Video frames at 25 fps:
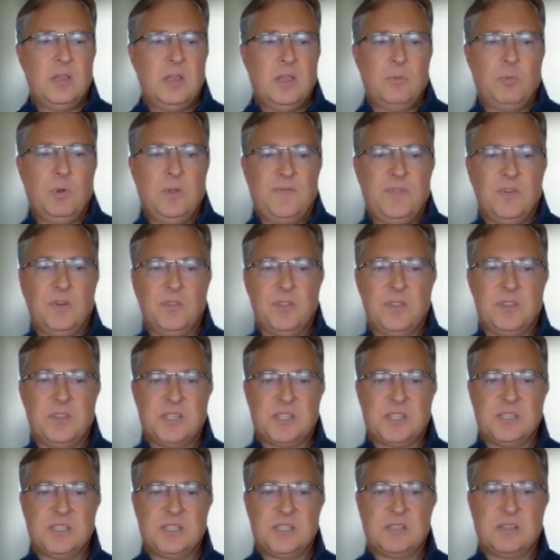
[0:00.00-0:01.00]
And we feel that
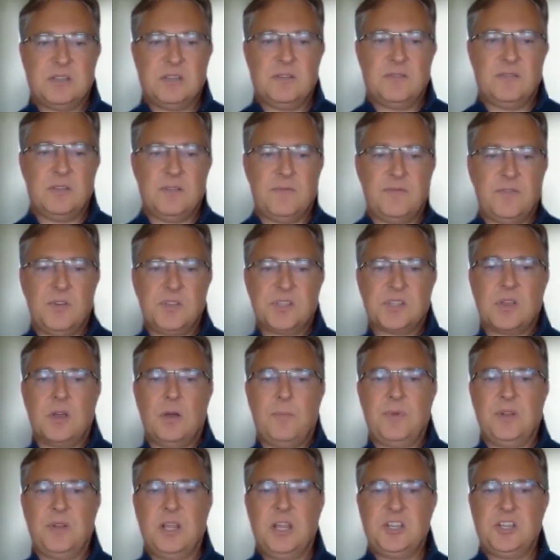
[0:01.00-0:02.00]
this is the, the first
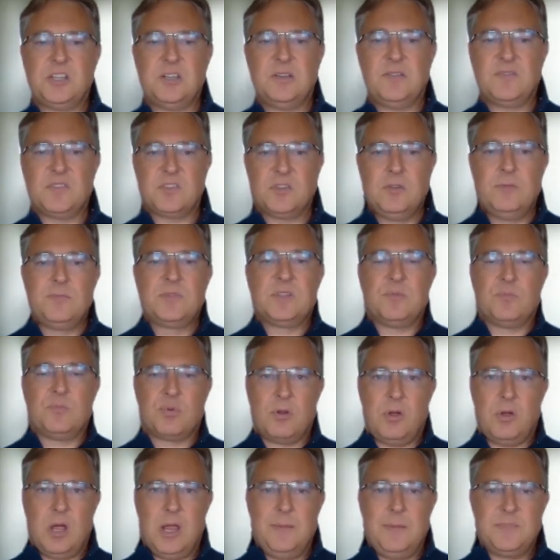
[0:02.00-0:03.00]
combination of zooms and
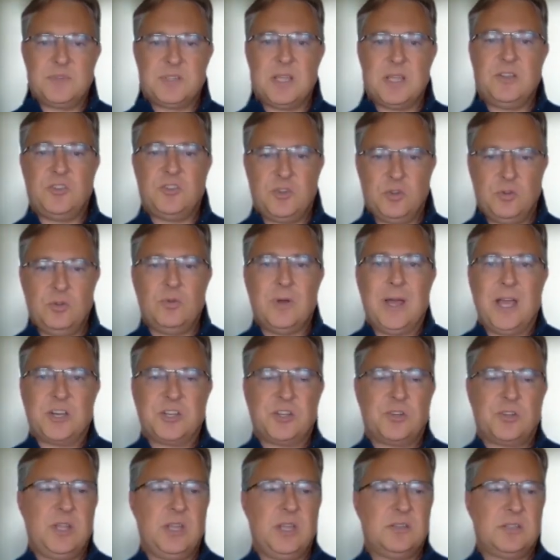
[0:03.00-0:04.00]
primes that do
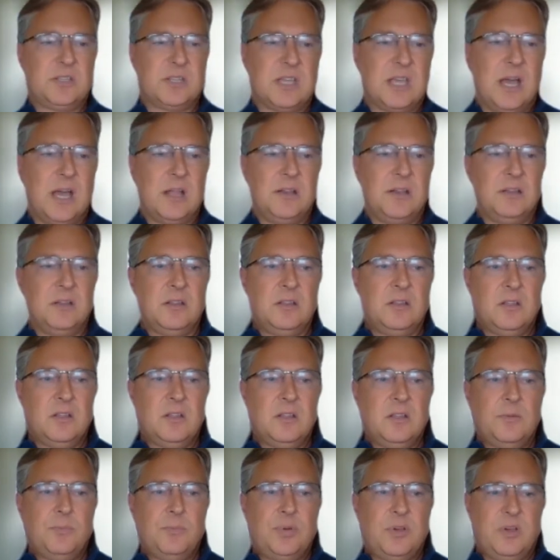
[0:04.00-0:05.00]
actually intercut
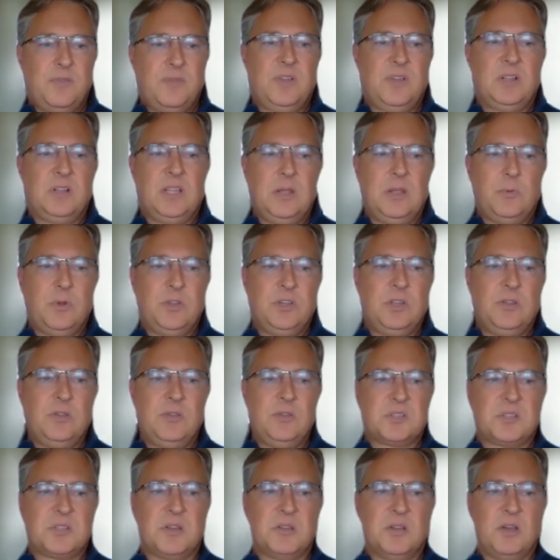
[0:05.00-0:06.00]
perfectly when
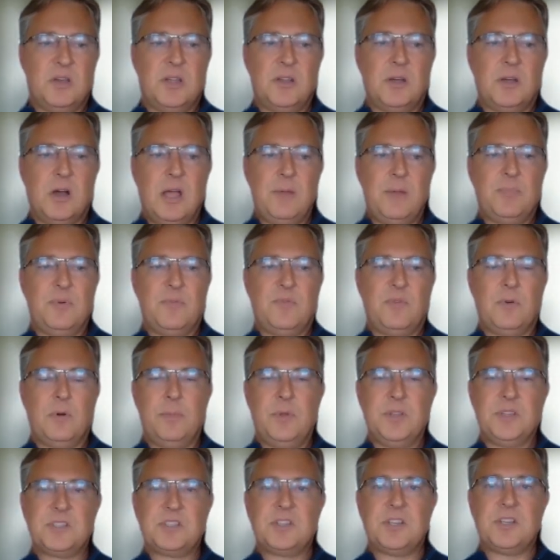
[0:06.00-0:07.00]
used on, on high
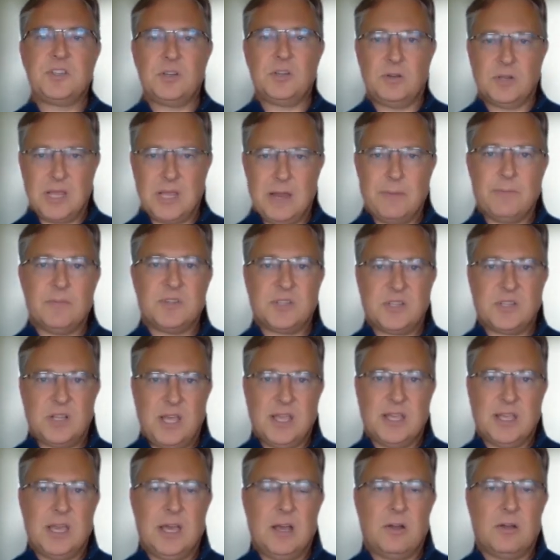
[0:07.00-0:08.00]
performance digital cameras
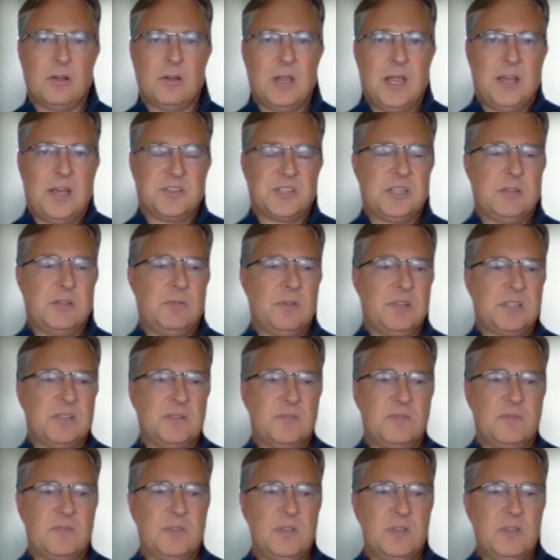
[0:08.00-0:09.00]
like our, our series
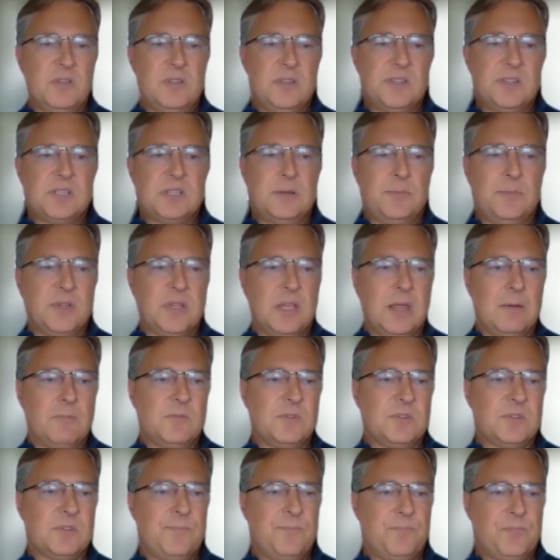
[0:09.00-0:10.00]
of cinema
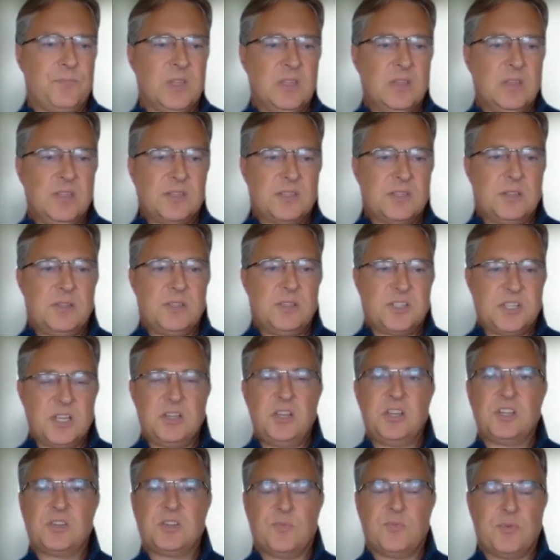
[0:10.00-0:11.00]
cameras. So the
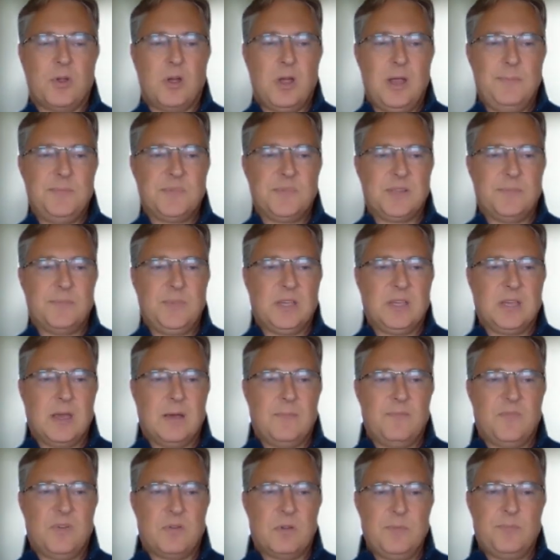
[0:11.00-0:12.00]
signature primes have
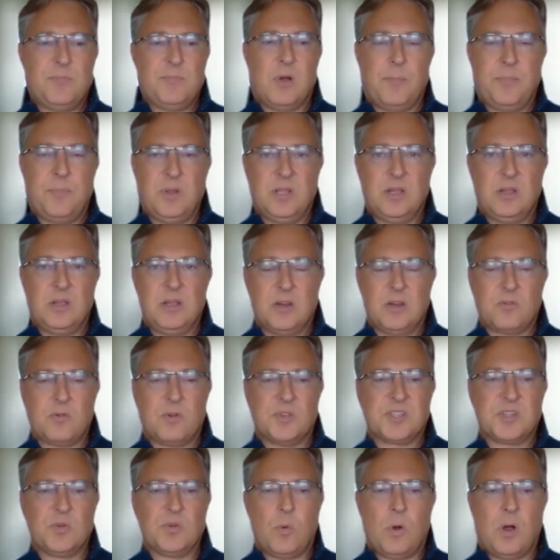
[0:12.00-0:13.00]
become very popular
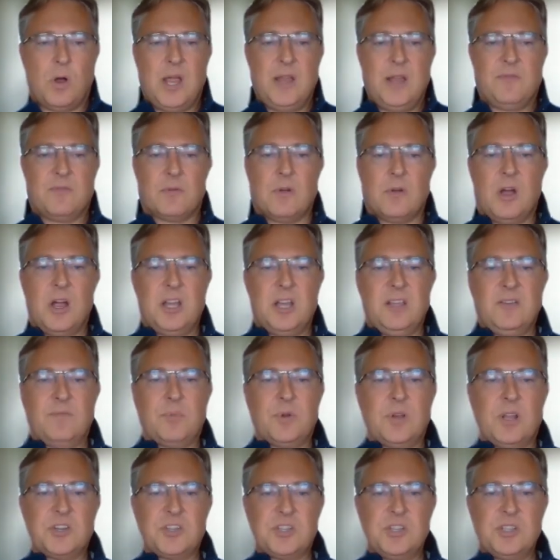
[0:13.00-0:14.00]
across a wide variety
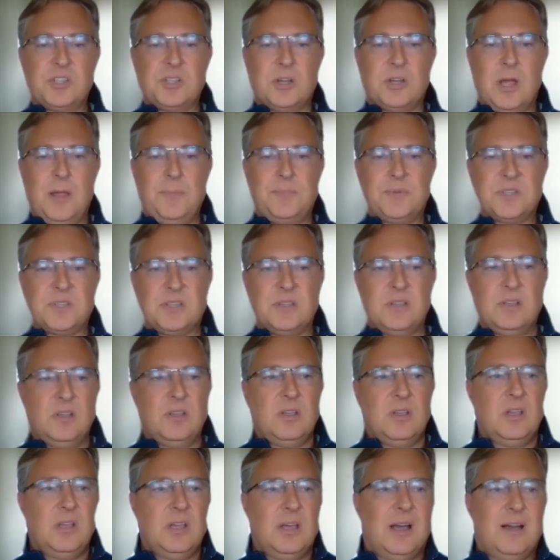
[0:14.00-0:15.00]
of production types,
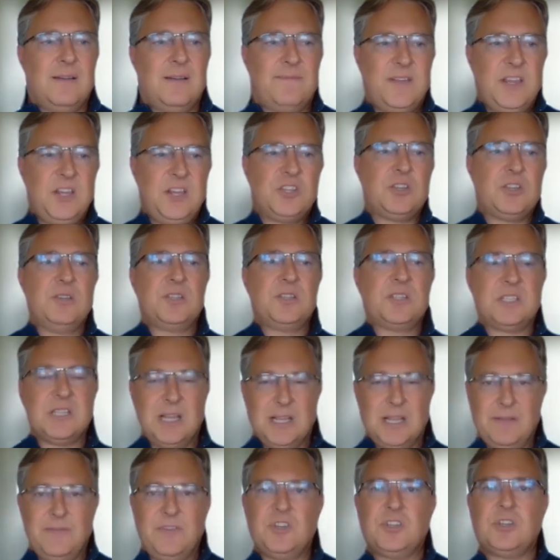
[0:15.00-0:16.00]
uh, features,
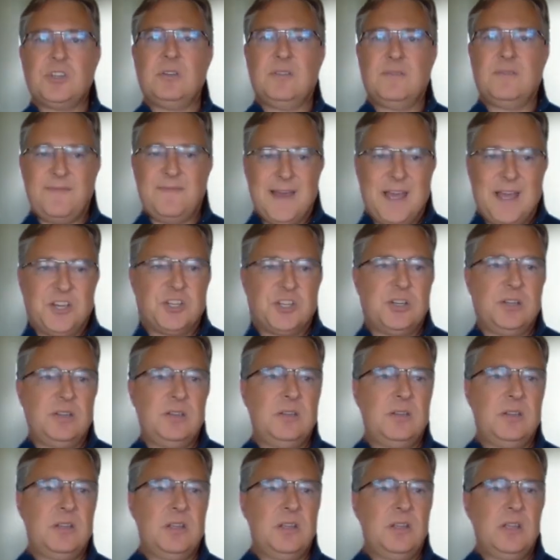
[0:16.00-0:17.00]
television,
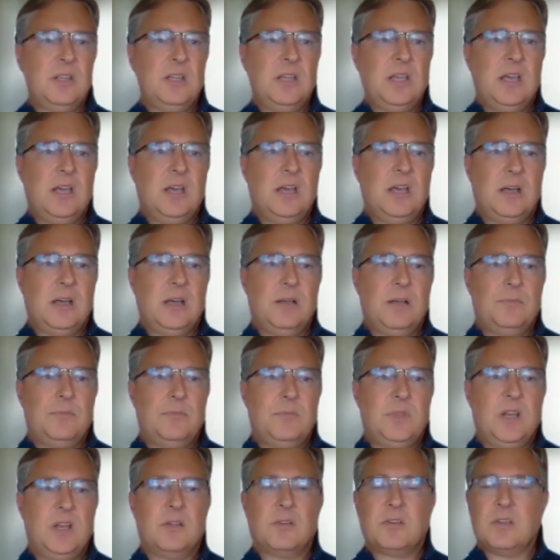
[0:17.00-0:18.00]
fashion, uh,
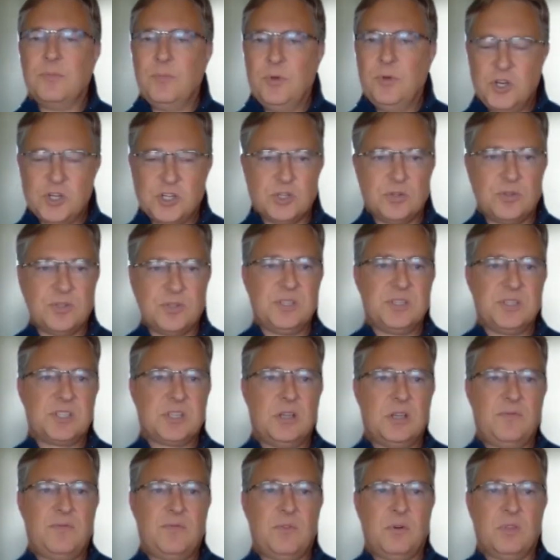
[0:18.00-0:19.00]
you know, commercials and
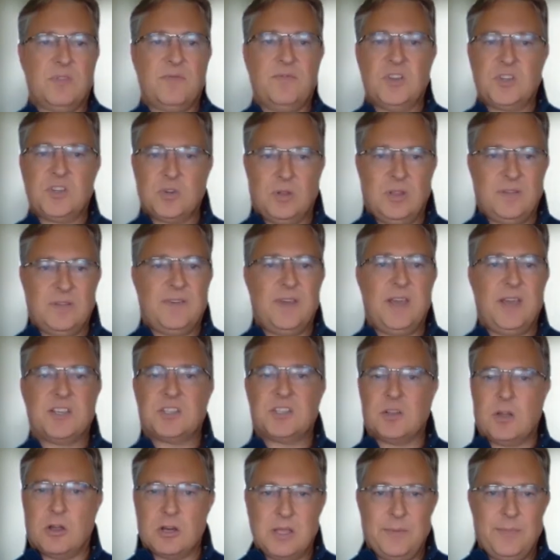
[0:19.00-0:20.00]
so forth, visual
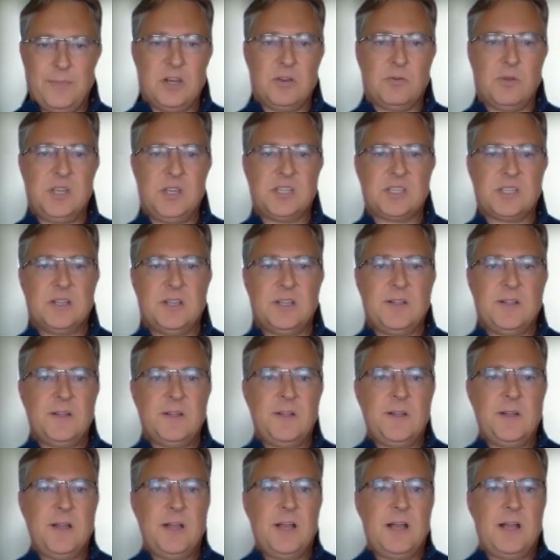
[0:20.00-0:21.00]
effects, documentaries,
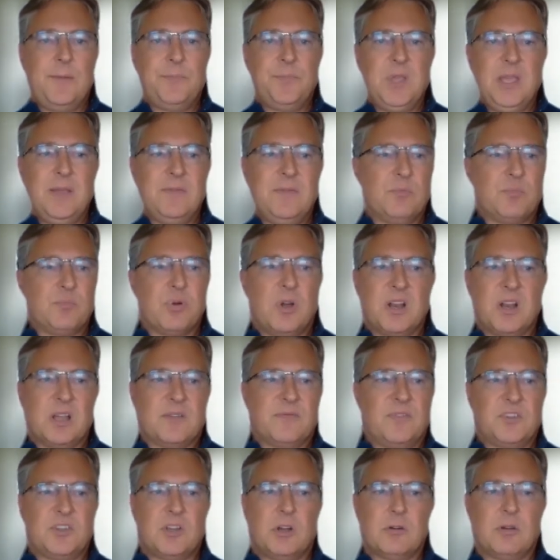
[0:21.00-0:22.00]
uh, even
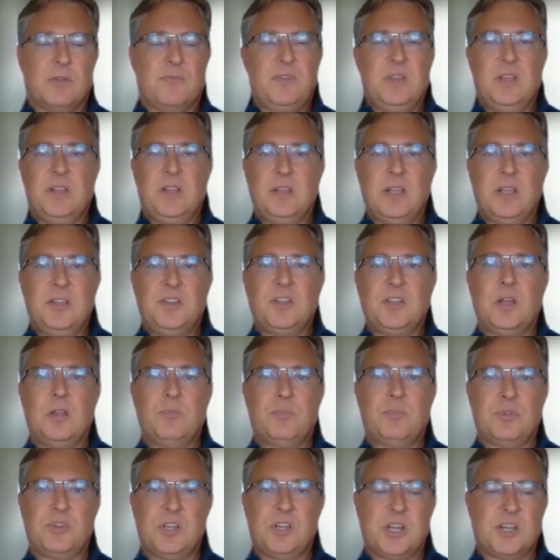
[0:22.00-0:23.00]
product photography and, and,
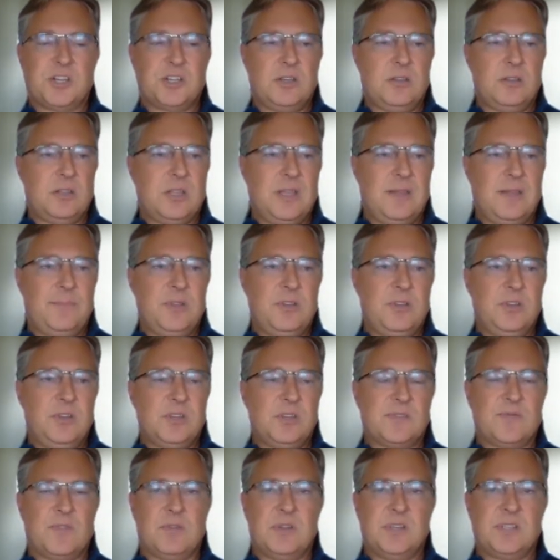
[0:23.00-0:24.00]
dome projection. They've been
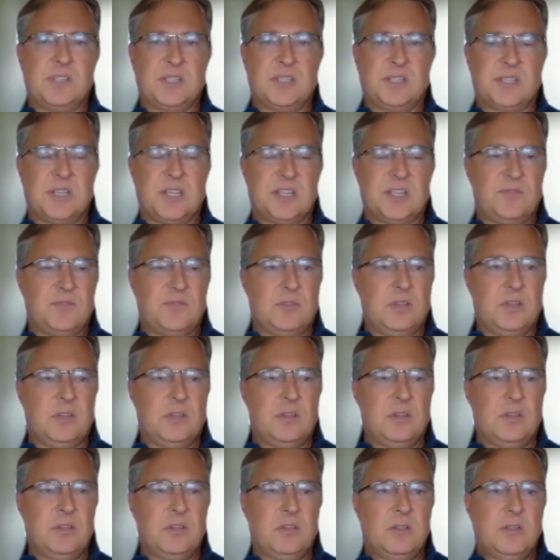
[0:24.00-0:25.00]
used very successfully.
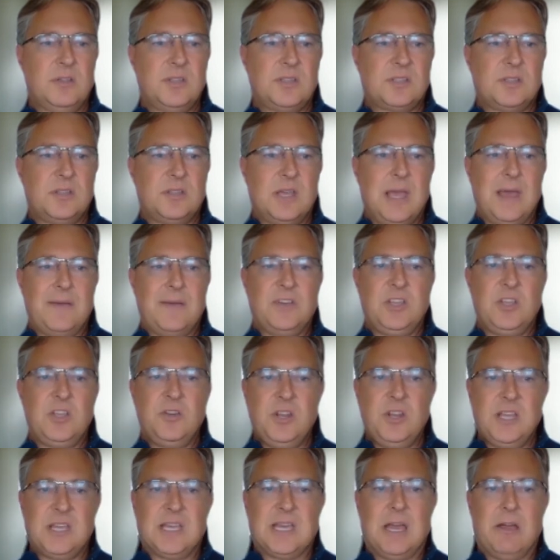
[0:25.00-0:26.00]
So they have a
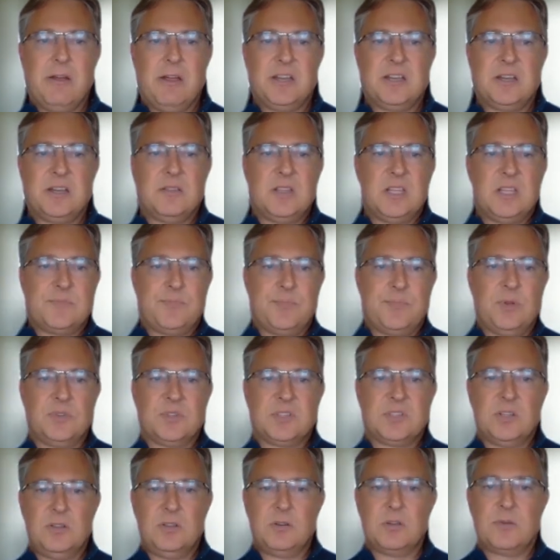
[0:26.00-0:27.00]
unique character that's
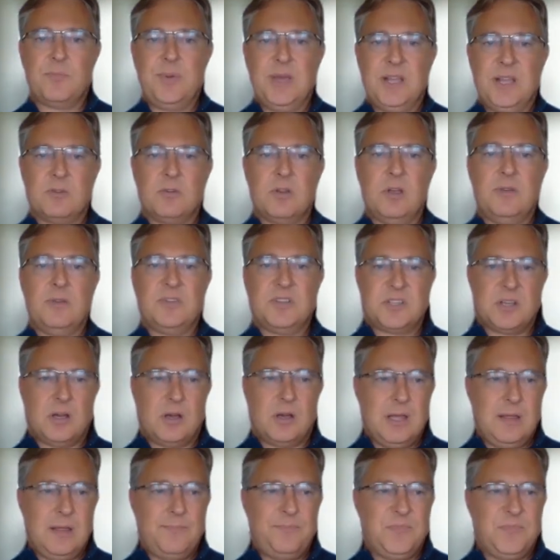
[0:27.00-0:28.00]
built to look better over
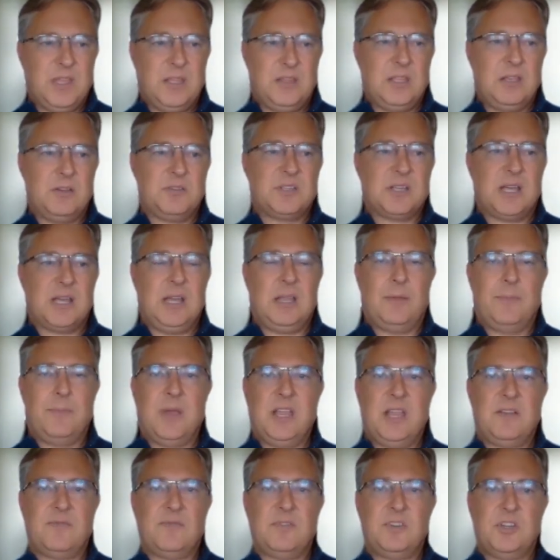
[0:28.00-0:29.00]
time, and they're
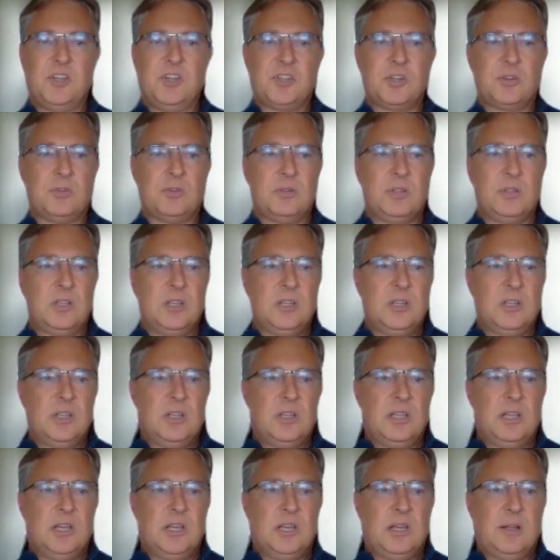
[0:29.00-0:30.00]
tailor-made for digital.
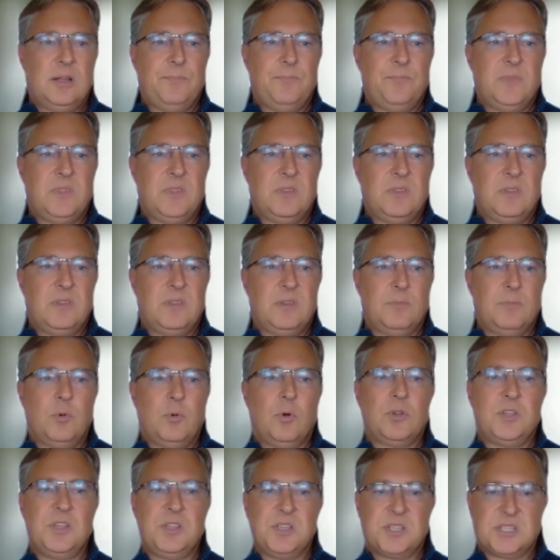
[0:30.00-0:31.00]
Um, the
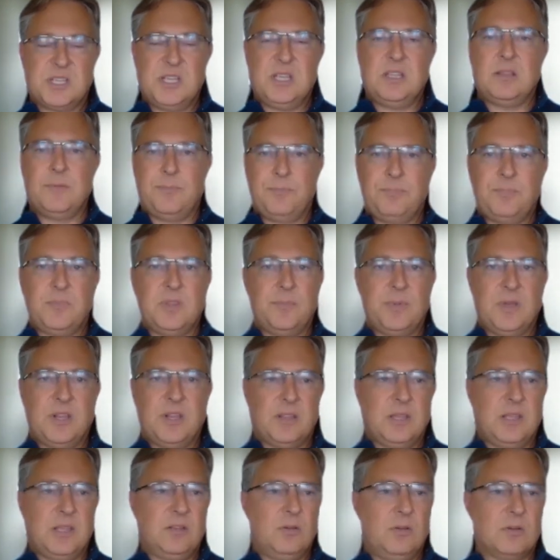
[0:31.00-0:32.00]
more you see, the, the
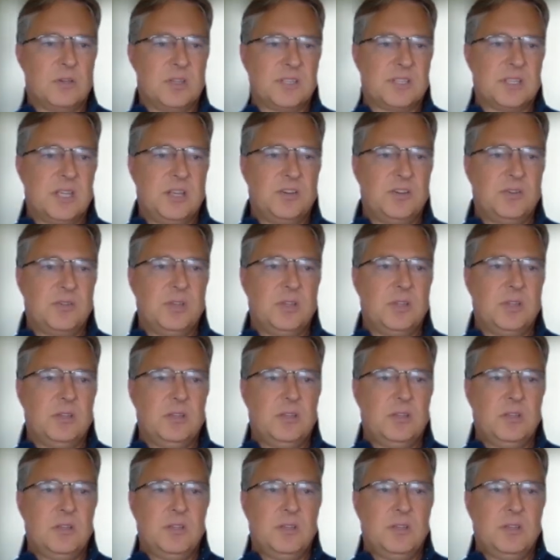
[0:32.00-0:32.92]
better they look, essentially.